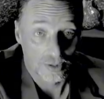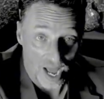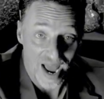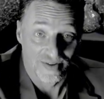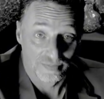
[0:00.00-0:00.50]

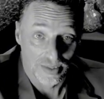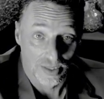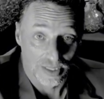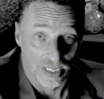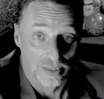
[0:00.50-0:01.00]
I have been
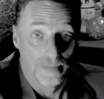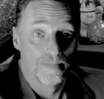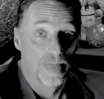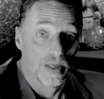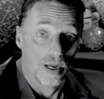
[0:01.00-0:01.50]
looking.
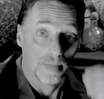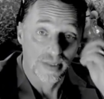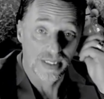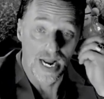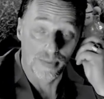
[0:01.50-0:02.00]

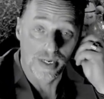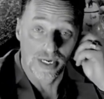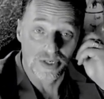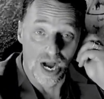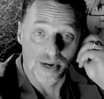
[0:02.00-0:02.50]
But tonight we're
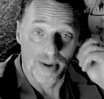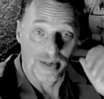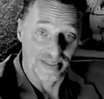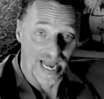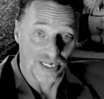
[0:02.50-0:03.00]
going to talk
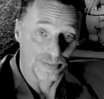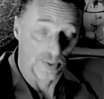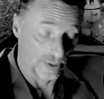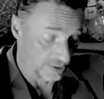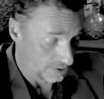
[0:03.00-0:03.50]
about
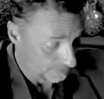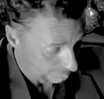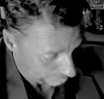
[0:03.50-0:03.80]
dashboards.